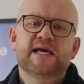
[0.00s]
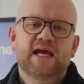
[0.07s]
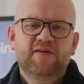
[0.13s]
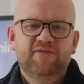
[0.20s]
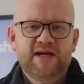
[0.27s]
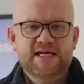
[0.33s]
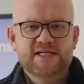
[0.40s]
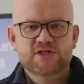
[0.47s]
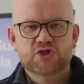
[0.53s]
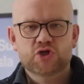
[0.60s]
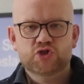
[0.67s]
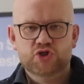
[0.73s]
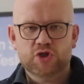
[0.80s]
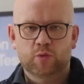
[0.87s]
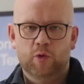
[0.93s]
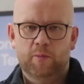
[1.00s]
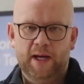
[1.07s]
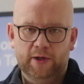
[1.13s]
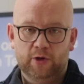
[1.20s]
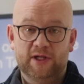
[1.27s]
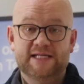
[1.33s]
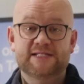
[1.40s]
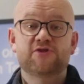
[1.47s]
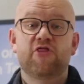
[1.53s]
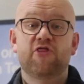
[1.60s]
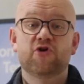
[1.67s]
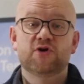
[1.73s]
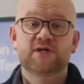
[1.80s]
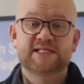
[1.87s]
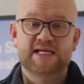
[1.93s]
If each solar panel is
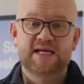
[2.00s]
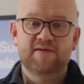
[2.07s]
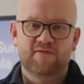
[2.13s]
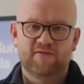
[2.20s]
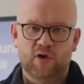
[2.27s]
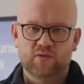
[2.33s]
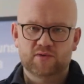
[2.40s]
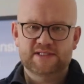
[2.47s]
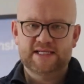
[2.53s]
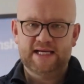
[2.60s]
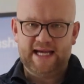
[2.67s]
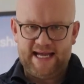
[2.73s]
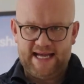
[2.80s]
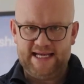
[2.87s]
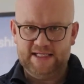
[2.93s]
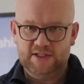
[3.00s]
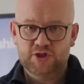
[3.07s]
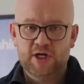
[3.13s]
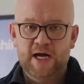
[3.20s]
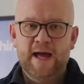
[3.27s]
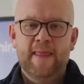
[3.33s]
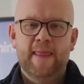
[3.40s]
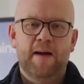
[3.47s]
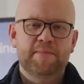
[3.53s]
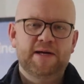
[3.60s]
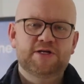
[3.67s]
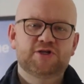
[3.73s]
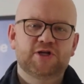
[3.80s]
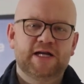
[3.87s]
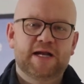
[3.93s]
30 volts each, that
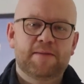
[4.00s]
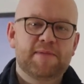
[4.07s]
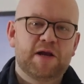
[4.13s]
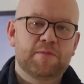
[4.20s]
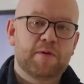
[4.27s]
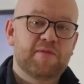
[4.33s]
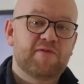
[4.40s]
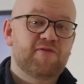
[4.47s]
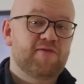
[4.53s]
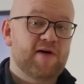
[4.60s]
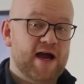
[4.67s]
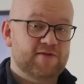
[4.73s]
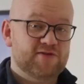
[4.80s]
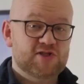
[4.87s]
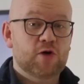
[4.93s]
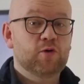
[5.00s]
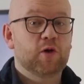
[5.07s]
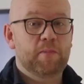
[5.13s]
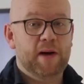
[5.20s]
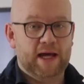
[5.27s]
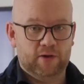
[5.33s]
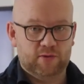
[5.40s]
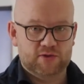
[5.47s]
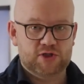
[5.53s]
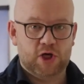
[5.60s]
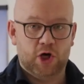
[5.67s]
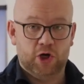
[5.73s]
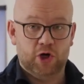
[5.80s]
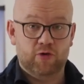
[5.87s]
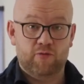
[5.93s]
means you need a minimum of 5 solar panels
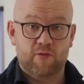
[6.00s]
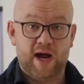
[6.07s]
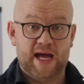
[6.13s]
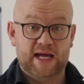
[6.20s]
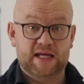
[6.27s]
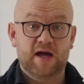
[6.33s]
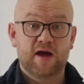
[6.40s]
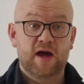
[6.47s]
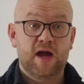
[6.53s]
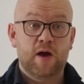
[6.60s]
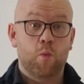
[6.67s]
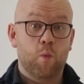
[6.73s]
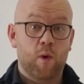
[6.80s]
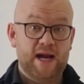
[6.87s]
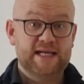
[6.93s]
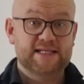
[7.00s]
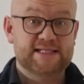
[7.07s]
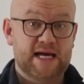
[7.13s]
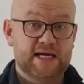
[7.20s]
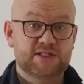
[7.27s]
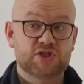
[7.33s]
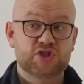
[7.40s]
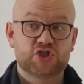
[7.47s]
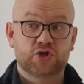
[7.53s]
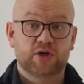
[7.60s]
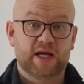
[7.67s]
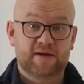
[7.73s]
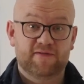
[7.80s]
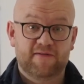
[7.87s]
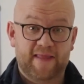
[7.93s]
on an array. When it's nice and
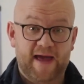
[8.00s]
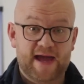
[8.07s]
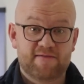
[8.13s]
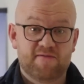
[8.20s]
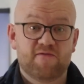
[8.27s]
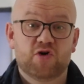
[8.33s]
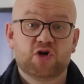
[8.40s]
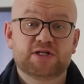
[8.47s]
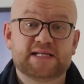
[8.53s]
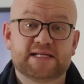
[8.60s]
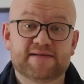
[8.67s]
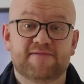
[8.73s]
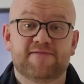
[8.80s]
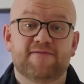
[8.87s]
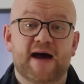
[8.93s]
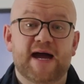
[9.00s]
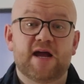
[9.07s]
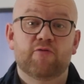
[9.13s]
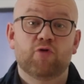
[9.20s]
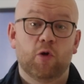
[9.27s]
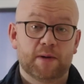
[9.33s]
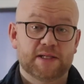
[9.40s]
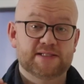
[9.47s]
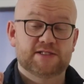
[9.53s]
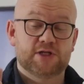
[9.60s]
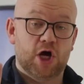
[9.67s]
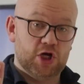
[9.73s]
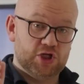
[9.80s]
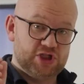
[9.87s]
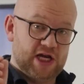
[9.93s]
sunny, for that inverter to fire up and
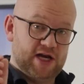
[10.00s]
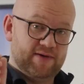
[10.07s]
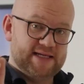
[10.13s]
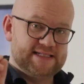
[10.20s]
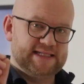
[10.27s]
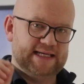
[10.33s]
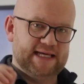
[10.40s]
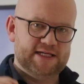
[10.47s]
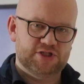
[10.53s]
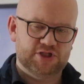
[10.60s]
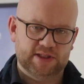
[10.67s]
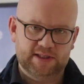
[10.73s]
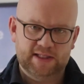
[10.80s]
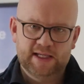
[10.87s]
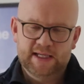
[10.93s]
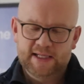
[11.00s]
start generating energy.